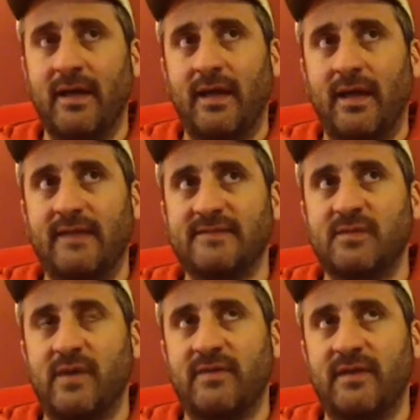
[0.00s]
And
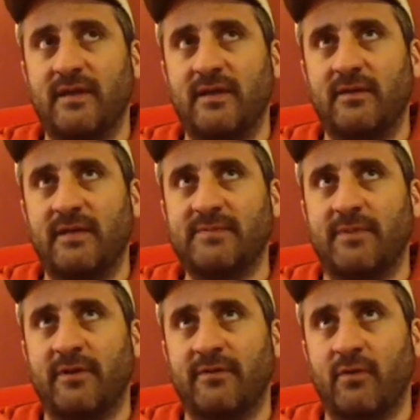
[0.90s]
so I think, that's
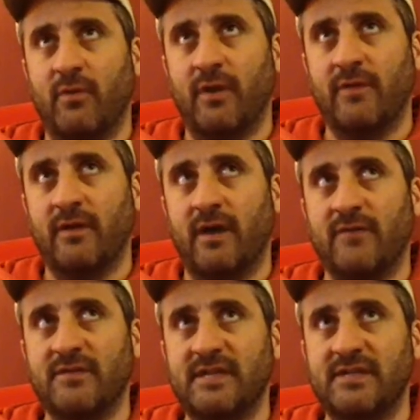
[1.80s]
part of our work in the
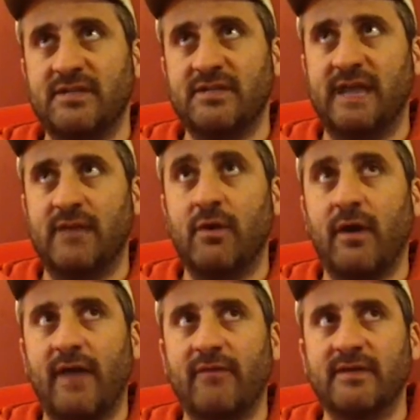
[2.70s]
conversations that we're
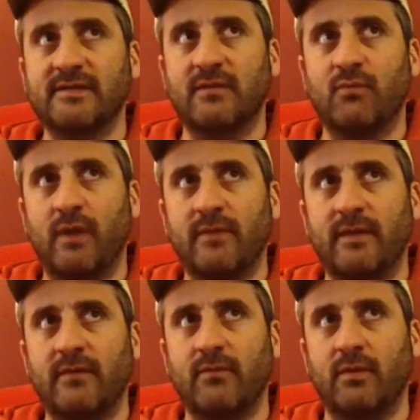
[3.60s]
having is like, one,
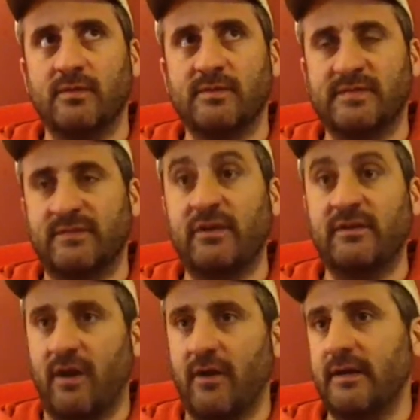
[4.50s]
like we're specifically
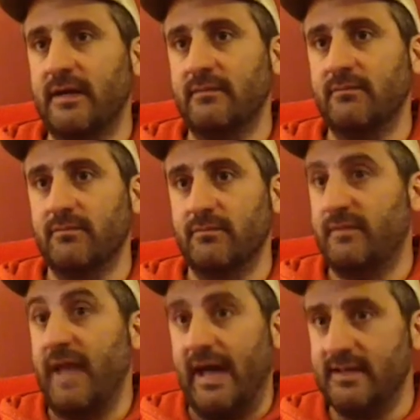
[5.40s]
targeting
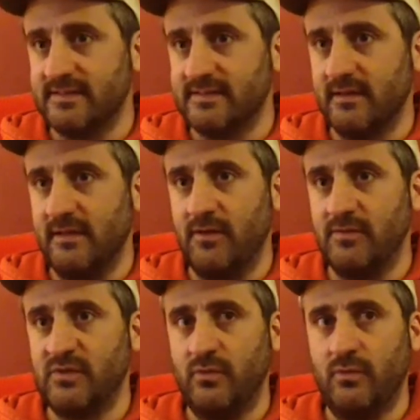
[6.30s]
dads and
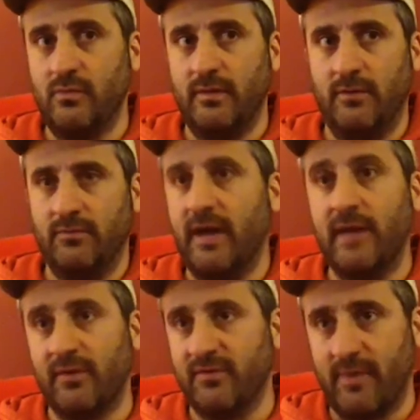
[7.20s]
those who,
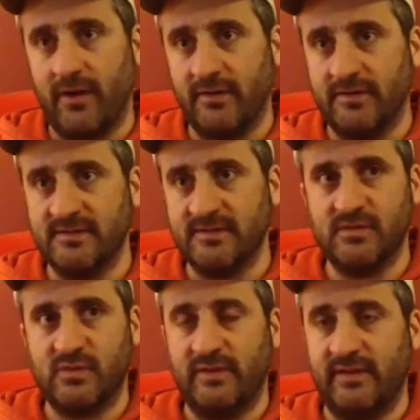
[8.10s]
non-birth partners,
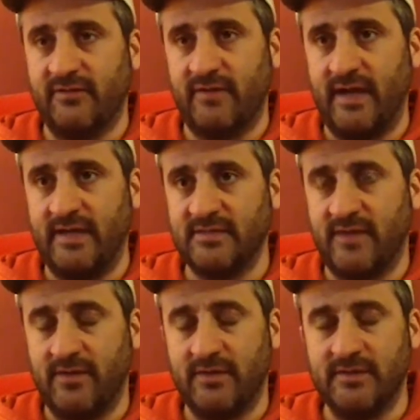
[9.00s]
those who identify as
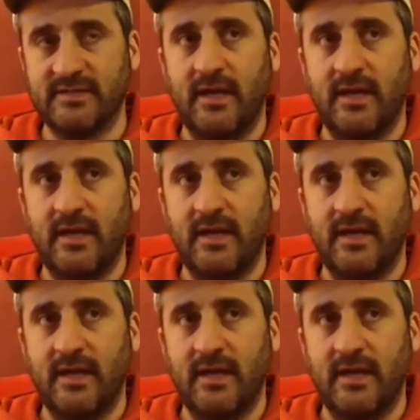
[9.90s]
fathers,